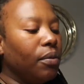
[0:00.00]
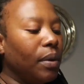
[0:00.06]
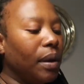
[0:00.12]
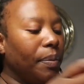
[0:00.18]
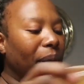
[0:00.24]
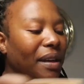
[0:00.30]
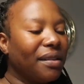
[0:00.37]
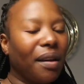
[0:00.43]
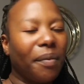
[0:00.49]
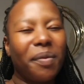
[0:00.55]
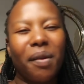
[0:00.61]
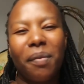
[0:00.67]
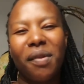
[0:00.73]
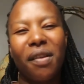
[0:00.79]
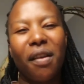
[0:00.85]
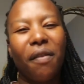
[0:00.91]
We picked up
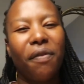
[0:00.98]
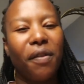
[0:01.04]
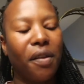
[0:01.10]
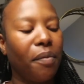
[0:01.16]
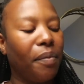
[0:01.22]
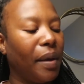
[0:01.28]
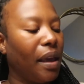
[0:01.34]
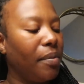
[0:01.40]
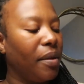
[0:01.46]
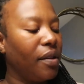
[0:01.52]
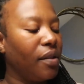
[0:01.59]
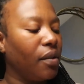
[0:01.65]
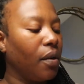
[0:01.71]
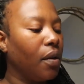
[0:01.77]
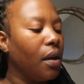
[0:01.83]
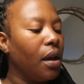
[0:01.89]
some stuff for the baby,
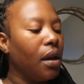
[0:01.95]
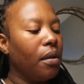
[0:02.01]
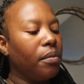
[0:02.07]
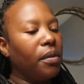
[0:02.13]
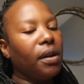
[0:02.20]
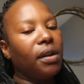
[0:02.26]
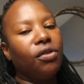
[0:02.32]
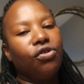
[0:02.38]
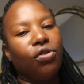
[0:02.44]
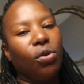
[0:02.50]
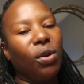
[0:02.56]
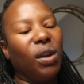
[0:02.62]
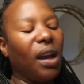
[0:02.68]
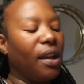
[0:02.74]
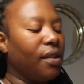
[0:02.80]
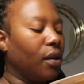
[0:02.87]
so I'm gonna show
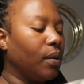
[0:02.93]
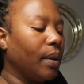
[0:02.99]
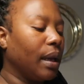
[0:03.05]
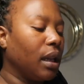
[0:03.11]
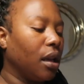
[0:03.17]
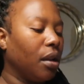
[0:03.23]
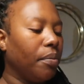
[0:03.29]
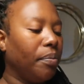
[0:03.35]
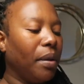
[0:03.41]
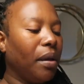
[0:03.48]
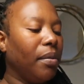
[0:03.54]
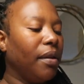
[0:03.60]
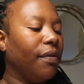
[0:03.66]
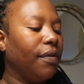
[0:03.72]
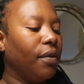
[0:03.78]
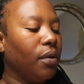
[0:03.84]
you guys a quick little
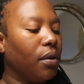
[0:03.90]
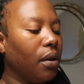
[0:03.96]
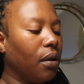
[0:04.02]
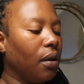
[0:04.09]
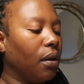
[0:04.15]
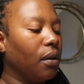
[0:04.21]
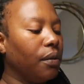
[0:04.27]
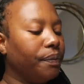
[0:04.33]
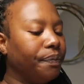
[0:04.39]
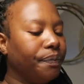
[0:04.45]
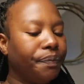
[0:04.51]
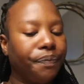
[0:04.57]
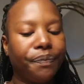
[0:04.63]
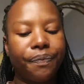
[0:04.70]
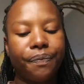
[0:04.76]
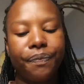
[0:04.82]
baby food haul
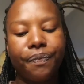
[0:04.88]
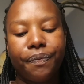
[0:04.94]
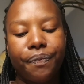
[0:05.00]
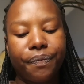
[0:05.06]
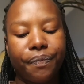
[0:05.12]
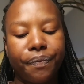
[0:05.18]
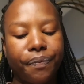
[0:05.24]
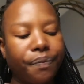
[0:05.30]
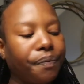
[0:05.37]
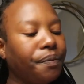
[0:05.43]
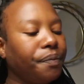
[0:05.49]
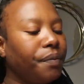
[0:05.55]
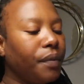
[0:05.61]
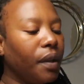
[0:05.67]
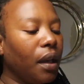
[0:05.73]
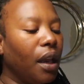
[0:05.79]

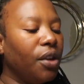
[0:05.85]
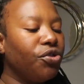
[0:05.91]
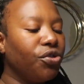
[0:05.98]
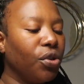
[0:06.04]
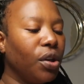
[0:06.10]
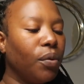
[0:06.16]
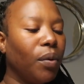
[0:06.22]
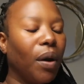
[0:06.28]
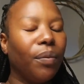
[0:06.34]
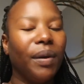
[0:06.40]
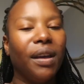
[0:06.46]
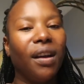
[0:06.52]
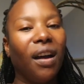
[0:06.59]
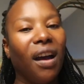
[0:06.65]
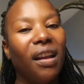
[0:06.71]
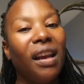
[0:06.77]
and show you what we
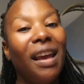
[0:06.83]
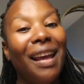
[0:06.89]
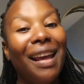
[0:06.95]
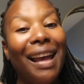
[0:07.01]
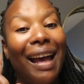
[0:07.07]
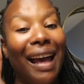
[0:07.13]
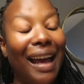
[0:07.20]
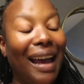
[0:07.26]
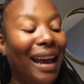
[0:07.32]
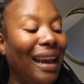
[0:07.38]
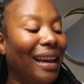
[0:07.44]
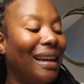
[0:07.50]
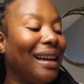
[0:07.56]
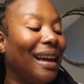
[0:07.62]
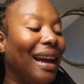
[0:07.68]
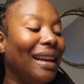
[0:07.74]
got.
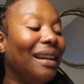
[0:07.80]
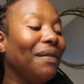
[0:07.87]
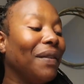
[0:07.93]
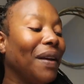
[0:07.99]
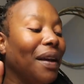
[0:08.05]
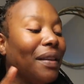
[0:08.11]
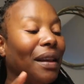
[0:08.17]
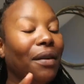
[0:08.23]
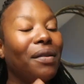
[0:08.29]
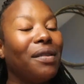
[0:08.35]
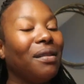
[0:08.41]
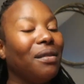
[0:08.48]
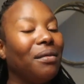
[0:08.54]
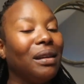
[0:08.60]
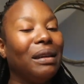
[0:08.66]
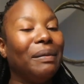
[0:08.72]
I kind of vowed that I wasn't
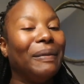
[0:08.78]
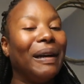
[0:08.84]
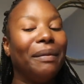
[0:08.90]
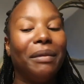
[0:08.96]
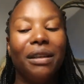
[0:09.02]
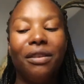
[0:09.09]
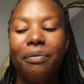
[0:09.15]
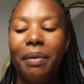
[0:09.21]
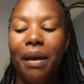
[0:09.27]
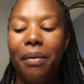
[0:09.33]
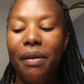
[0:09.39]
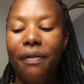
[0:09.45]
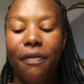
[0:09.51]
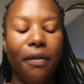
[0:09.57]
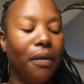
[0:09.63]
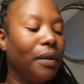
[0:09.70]
gonna really buy much
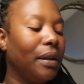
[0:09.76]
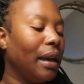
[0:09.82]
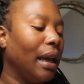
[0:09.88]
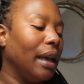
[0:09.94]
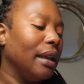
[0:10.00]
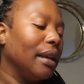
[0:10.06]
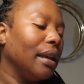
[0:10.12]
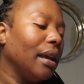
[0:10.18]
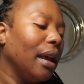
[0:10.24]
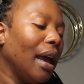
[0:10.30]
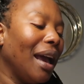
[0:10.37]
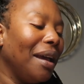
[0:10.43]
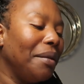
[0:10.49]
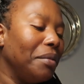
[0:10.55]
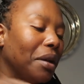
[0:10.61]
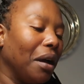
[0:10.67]
baby food, and
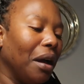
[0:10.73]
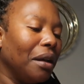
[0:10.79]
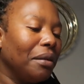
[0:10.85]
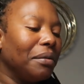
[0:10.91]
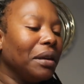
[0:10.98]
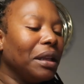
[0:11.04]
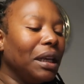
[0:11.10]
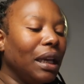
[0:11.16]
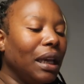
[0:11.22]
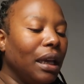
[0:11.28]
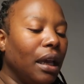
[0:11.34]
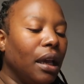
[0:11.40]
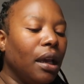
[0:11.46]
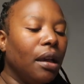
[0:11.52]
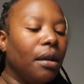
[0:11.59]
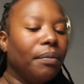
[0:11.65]
I'm not really,
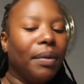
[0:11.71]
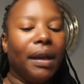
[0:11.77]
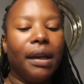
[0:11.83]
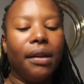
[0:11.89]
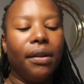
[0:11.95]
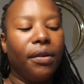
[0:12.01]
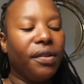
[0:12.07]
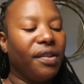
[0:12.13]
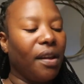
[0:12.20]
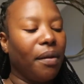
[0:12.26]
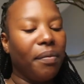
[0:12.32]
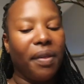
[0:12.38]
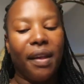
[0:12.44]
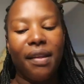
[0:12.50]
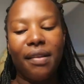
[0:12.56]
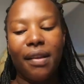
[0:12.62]
but there's some
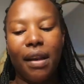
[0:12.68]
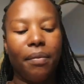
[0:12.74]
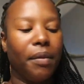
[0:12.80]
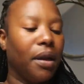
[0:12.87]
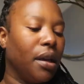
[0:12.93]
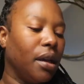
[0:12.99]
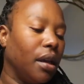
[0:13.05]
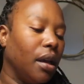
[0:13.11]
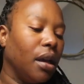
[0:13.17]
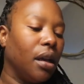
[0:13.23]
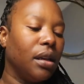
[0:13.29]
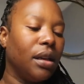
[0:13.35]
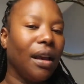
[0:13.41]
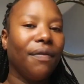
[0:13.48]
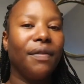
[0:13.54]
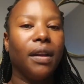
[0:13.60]
things that I'm gonna
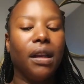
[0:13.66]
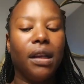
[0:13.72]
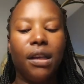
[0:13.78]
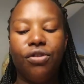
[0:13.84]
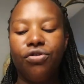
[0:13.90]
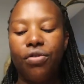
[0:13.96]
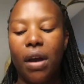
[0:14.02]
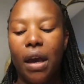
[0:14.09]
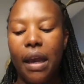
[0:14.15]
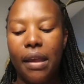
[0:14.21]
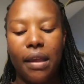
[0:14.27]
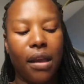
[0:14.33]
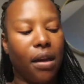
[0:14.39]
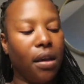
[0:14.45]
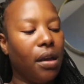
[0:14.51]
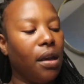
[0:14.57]
definitely try
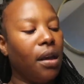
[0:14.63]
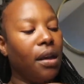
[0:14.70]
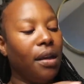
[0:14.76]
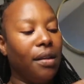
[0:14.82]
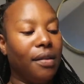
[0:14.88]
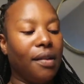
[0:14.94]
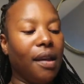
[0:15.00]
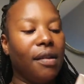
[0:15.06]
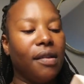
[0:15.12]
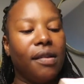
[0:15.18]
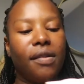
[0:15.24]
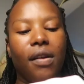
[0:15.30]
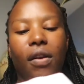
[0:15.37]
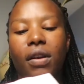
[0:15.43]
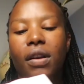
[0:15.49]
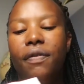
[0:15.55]
that says
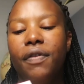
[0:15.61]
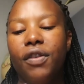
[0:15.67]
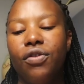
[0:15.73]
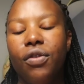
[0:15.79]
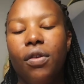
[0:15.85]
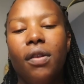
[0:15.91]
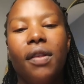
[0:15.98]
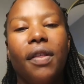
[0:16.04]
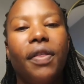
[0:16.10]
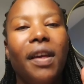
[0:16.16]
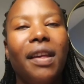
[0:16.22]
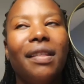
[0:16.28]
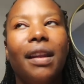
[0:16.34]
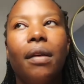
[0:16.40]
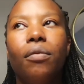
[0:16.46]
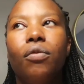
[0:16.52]
it's artificial. The
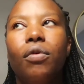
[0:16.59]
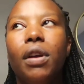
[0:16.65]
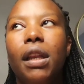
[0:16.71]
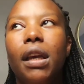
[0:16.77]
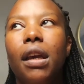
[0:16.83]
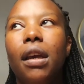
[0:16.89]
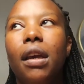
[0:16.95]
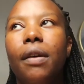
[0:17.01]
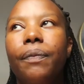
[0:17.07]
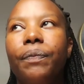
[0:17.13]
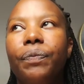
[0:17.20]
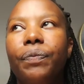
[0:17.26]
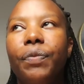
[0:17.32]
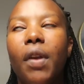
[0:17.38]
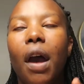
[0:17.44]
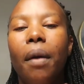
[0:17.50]
thing that I'm really
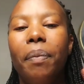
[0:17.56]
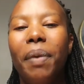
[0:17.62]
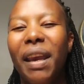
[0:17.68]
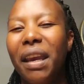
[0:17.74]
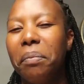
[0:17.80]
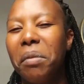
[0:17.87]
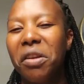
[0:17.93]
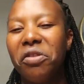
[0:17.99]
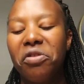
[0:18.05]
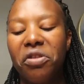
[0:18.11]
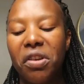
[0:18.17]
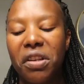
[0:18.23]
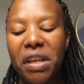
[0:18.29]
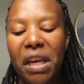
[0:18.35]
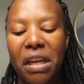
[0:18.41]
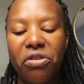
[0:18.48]
not paying much
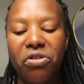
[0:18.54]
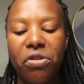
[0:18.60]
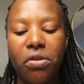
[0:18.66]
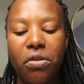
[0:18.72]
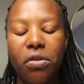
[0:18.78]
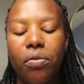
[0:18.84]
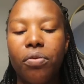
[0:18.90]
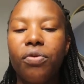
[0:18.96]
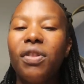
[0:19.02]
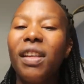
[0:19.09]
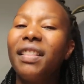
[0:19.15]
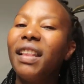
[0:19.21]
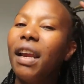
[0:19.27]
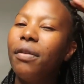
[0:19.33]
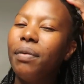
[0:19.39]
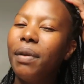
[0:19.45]
attention, the thing
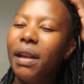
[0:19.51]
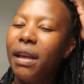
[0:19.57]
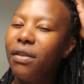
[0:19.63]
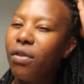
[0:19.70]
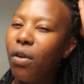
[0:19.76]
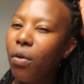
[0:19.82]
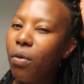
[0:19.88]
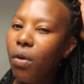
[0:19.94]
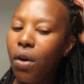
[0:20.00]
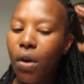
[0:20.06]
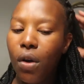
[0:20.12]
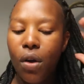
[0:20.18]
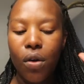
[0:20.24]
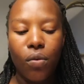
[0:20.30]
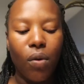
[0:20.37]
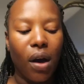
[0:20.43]
that I really don't
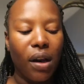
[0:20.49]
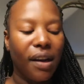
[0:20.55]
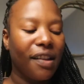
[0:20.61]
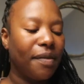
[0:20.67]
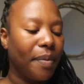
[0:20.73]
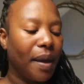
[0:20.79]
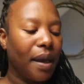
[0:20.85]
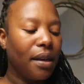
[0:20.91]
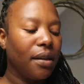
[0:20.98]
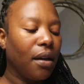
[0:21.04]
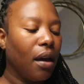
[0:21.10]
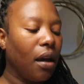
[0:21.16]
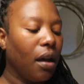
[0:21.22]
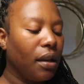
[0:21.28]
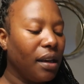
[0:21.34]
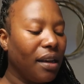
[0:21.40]
want to spend
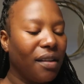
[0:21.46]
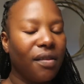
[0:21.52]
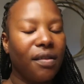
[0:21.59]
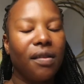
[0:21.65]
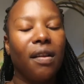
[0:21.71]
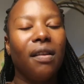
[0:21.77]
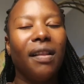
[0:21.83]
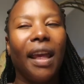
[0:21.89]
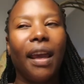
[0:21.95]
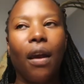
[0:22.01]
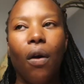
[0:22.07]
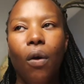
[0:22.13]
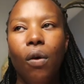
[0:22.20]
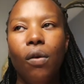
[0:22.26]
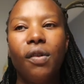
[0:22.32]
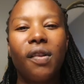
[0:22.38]
on is like
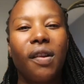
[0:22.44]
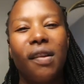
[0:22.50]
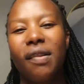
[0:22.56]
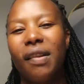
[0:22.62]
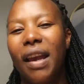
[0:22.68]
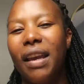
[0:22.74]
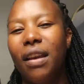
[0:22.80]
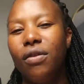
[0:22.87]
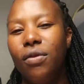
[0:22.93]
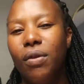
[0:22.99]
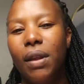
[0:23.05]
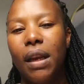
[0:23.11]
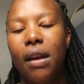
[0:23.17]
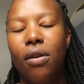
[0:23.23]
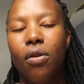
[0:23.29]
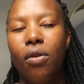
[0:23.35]
oats, because I can do
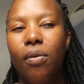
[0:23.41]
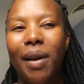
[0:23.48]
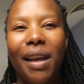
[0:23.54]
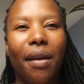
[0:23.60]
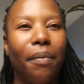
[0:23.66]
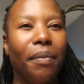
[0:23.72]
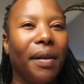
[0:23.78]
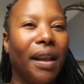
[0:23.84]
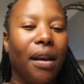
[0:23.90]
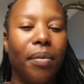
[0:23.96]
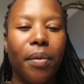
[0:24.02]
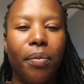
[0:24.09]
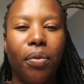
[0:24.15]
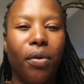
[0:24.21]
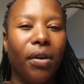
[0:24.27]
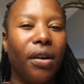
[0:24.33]
that at home. I can blend up
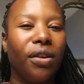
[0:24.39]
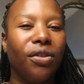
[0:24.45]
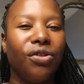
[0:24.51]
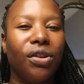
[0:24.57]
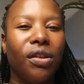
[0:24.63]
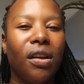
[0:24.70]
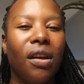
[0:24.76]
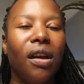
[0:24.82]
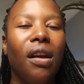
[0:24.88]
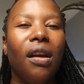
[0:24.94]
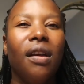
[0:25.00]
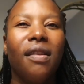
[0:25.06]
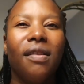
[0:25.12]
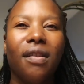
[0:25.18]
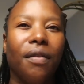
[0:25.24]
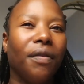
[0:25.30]
a porridge and
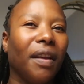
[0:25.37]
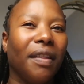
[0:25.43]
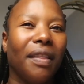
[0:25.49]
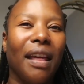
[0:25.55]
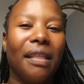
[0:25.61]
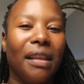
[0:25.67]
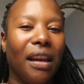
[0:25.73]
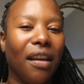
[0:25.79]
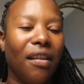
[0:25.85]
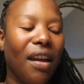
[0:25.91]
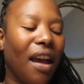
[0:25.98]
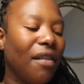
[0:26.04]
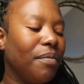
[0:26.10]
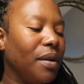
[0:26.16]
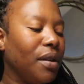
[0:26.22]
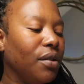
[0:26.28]
stuff like that I
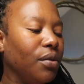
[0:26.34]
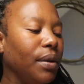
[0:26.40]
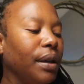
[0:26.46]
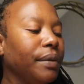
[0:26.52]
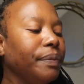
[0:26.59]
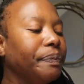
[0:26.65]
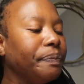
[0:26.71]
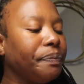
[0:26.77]
have been doing.